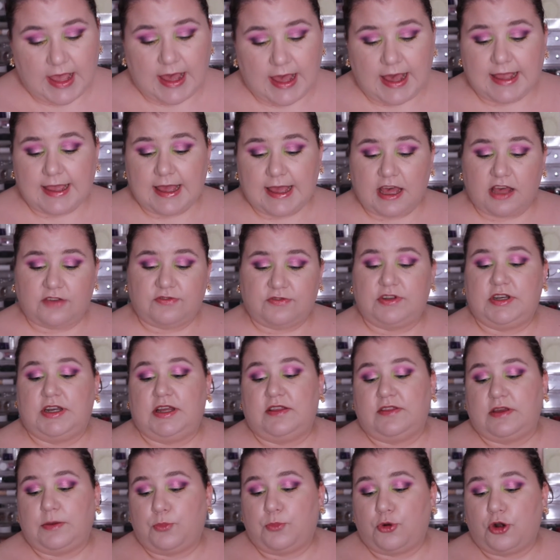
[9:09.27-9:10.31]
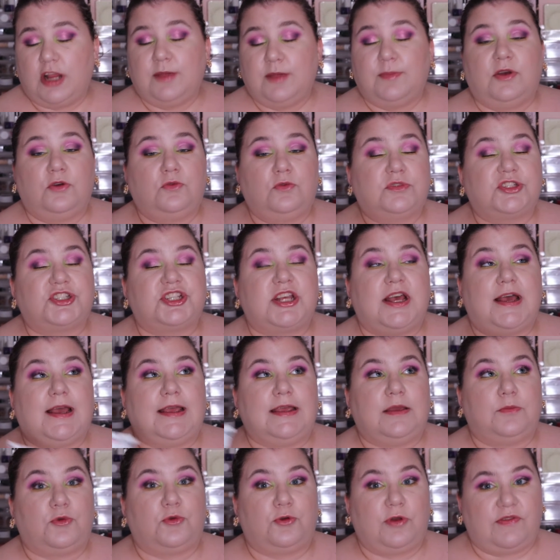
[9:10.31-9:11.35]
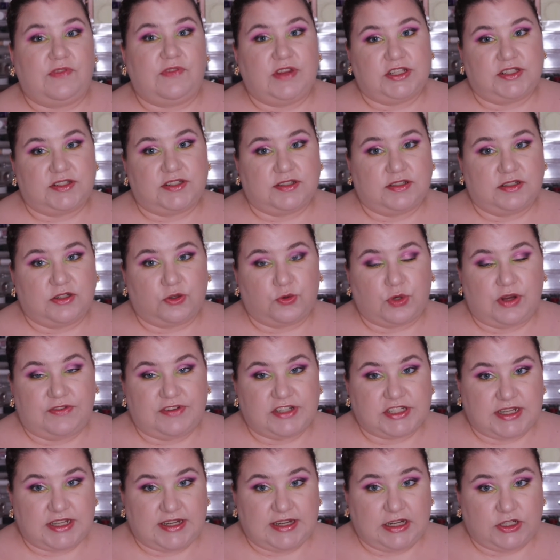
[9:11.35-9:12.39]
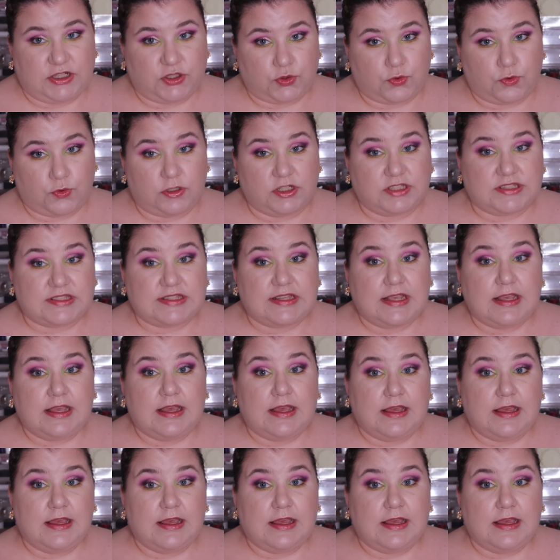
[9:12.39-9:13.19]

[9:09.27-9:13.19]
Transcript: I have another primer which I am gravitating towards